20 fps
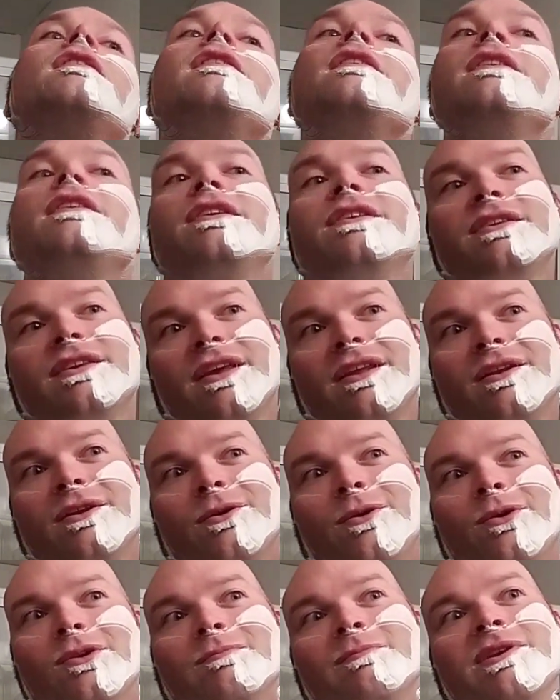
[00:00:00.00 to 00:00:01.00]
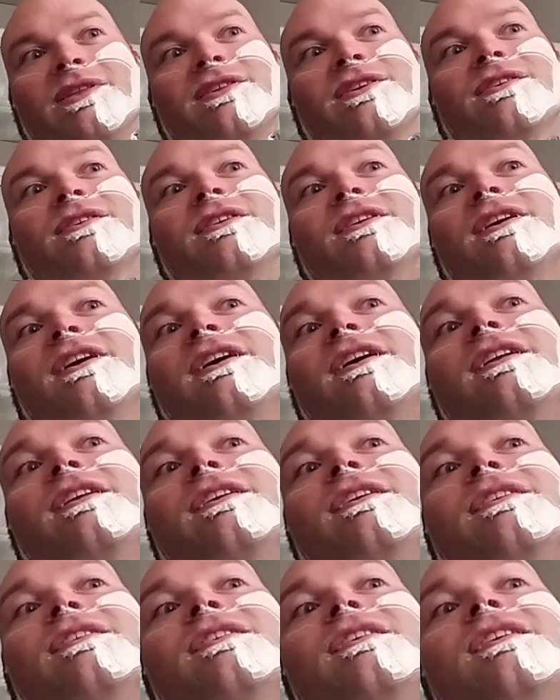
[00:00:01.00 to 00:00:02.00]
I mean, he's getting a hold of me the other night.
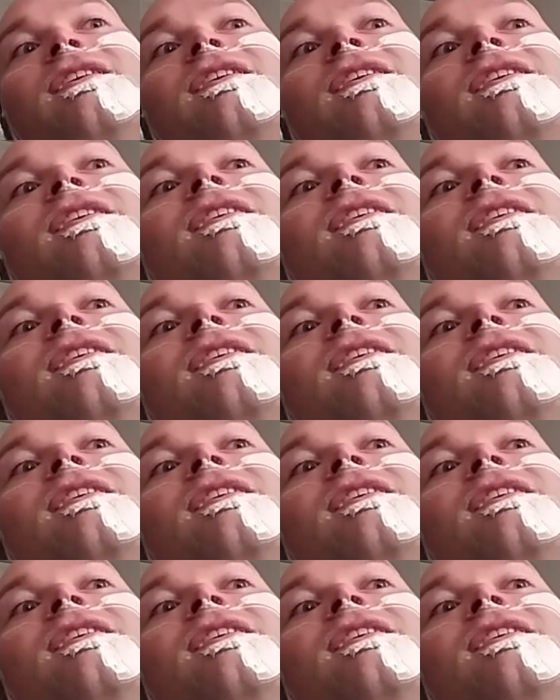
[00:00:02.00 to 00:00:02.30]
He's